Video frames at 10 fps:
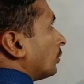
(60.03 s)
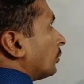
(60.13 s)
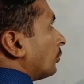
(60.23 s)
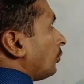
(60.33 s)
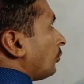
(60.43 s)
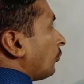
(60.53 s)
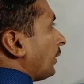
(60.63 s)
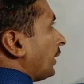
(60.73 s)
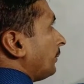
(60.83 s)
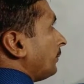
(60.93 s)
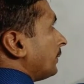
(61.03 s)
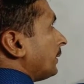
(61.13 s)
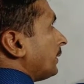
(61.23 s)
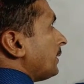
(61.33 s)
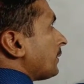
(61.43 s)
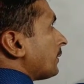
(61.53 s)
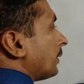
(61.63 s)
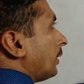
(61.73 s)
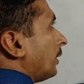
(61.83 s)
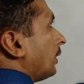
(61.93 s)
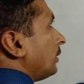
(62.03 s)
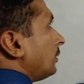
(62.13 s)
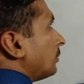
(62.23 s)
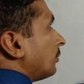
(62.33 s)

root 5 is a